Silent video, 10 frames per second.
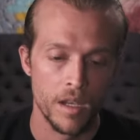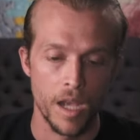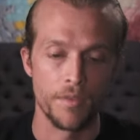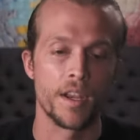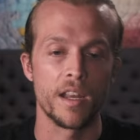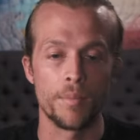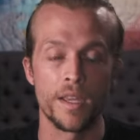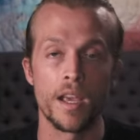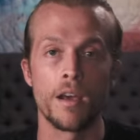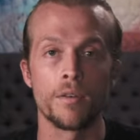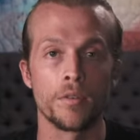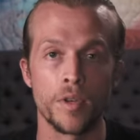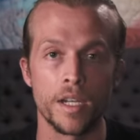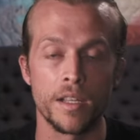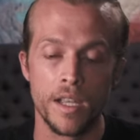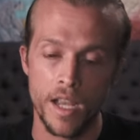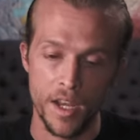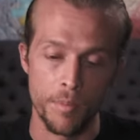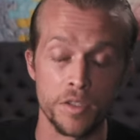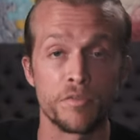have your canopy out already, and
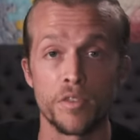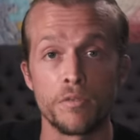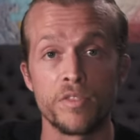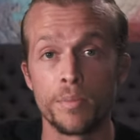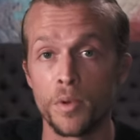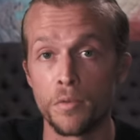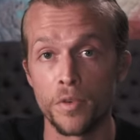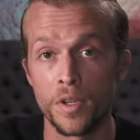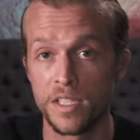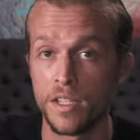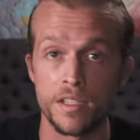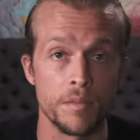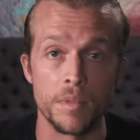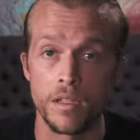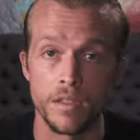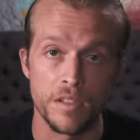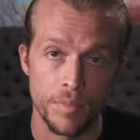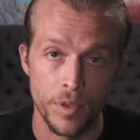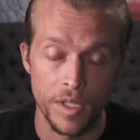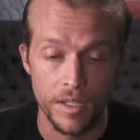you just front flip over it, and it's immediately
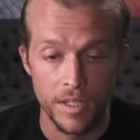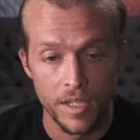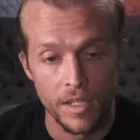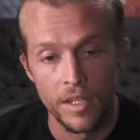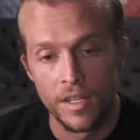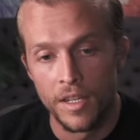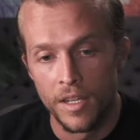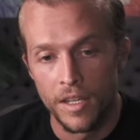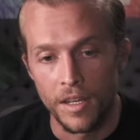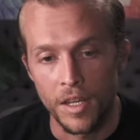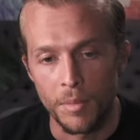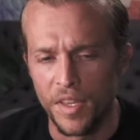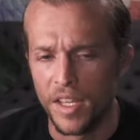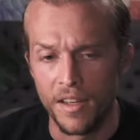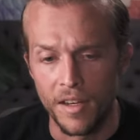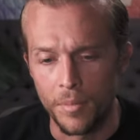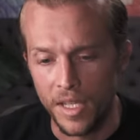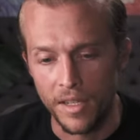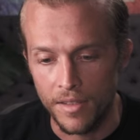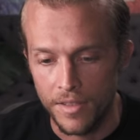deployed. Um, I think he ended up
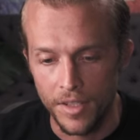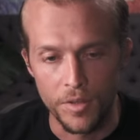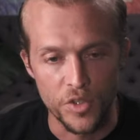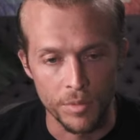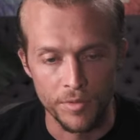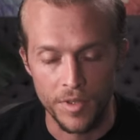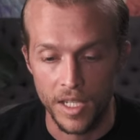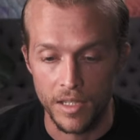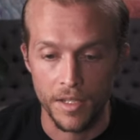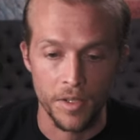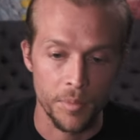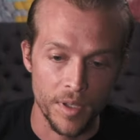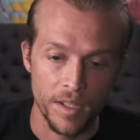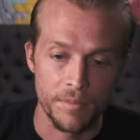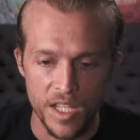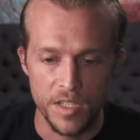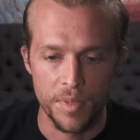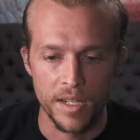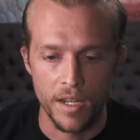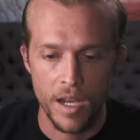getting, you know, in trouble for that later, but he's
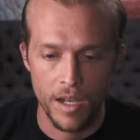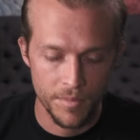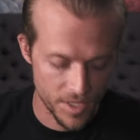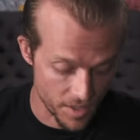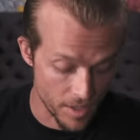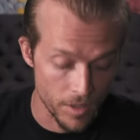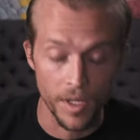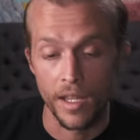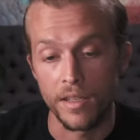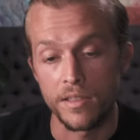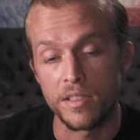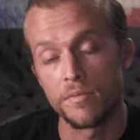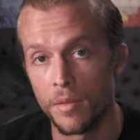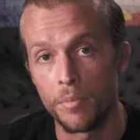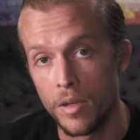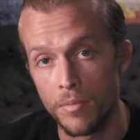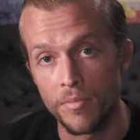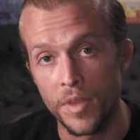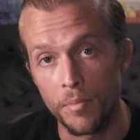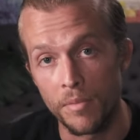been come to known as the
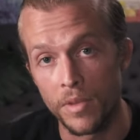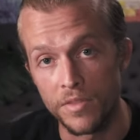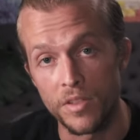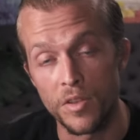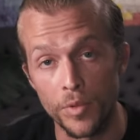bum that lives under the